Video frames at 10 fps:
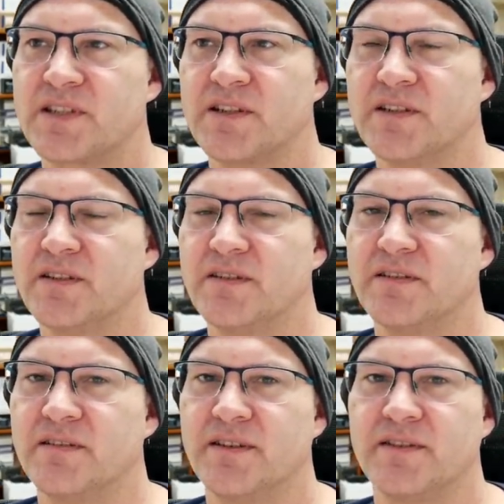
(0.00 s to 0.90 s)

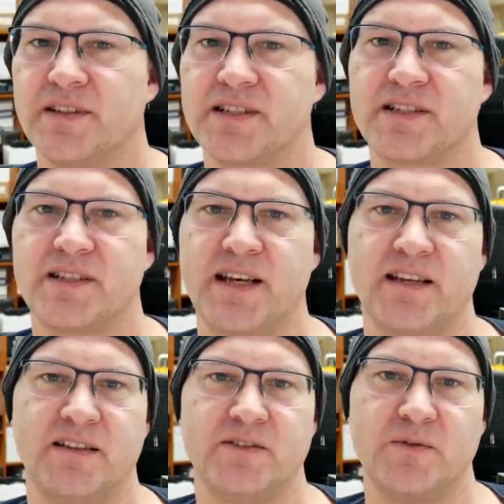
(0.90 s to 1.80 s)
so it's
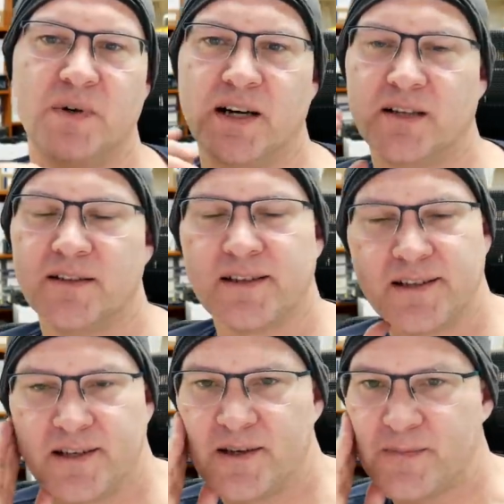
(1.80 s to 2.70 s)
taking a little while.
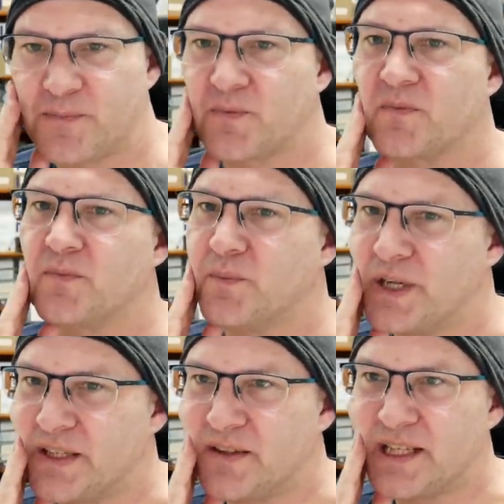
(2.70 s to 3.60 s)

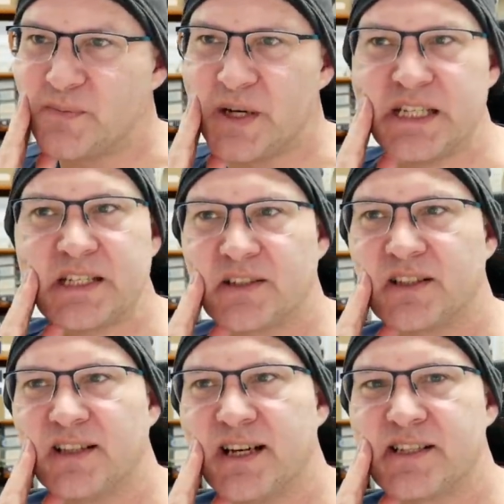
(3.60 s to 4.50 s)
But that's basically
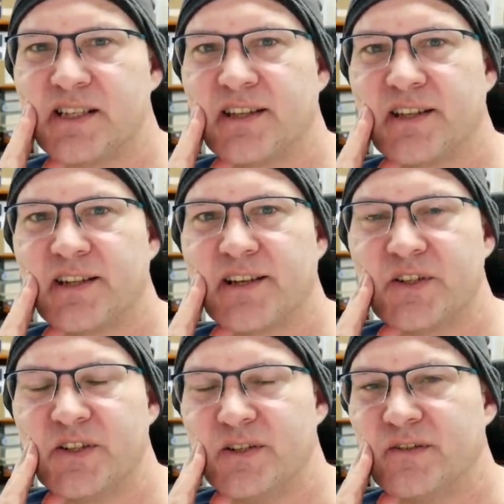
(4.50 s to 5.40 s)
the last thing that I have to
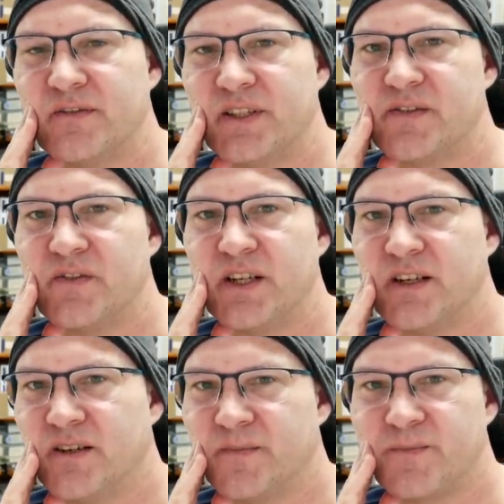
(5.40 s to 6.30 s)
do for this
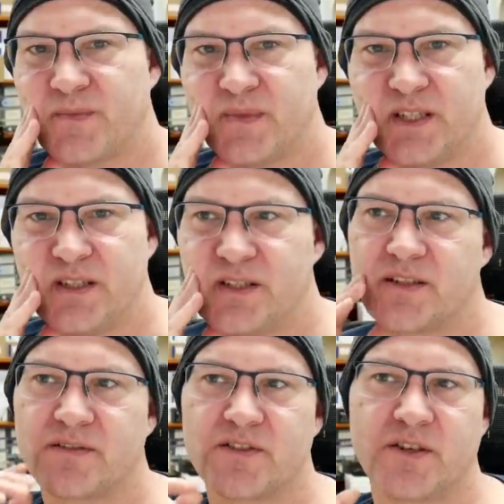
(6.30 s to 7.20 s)
video
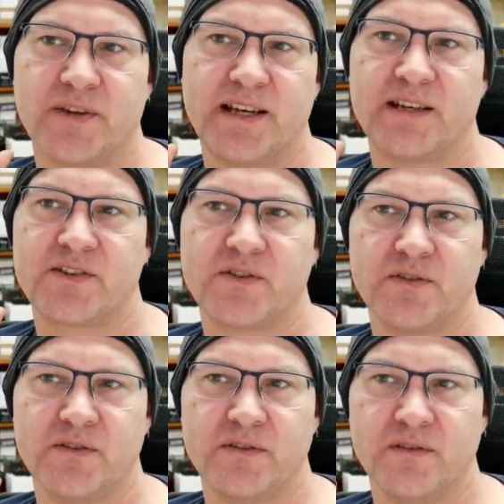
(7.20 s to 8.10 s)
is showing how
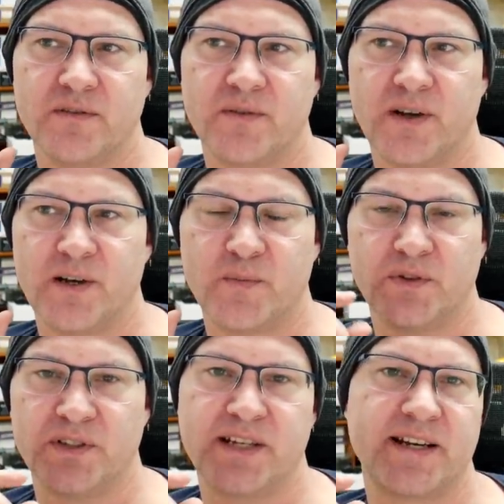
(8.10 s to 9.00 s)
to uh,
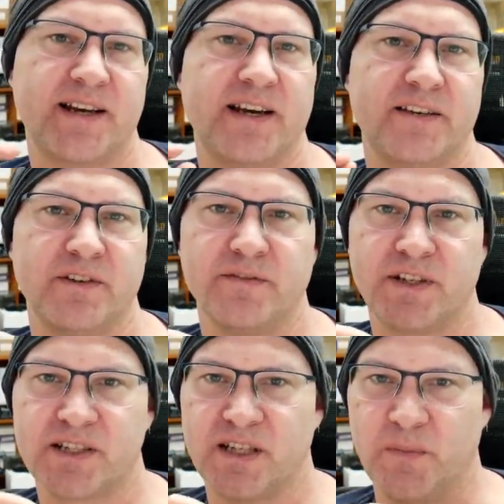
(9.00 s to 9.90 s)
pull the data out of
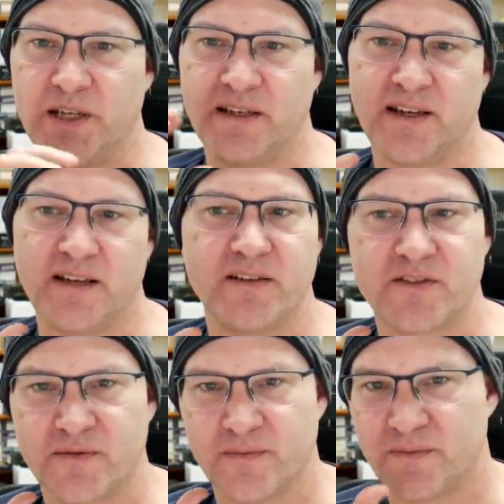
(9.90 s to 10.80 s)
InfluxDB
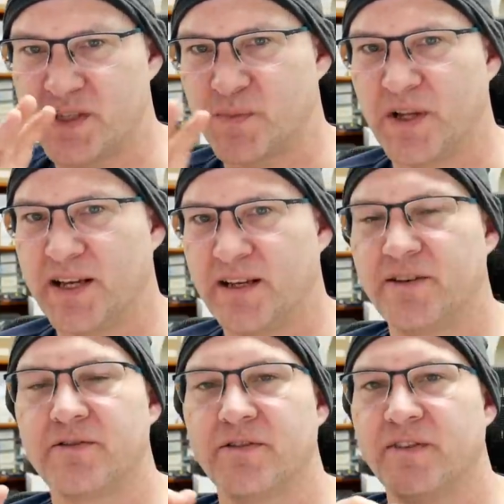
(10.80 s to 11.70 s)
and display it
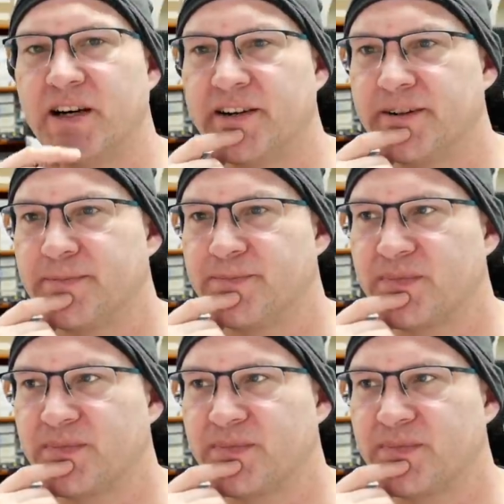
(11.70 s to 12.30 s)
in Grafana.